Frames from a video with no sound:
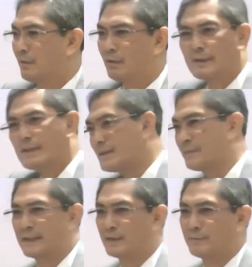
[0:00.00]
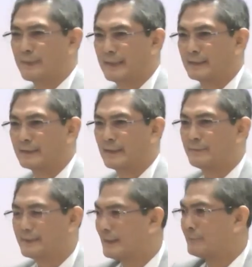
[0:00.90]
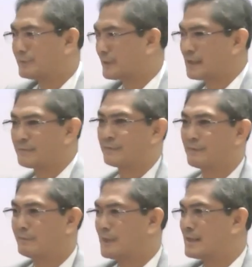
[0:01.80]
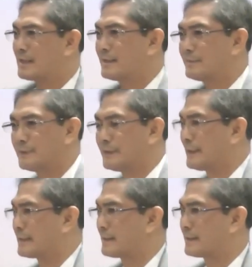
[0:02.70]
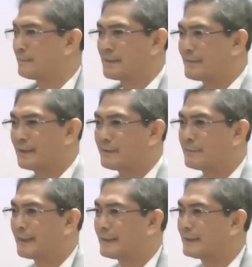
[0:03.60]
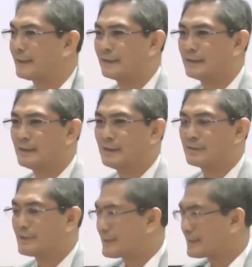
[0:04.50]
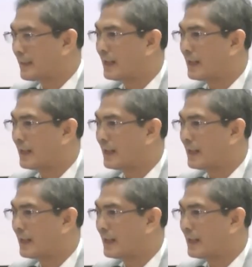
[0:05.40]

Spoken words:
You know, all this is very complicated. Every time you transfer from one system to the next system, it's very complicated. So he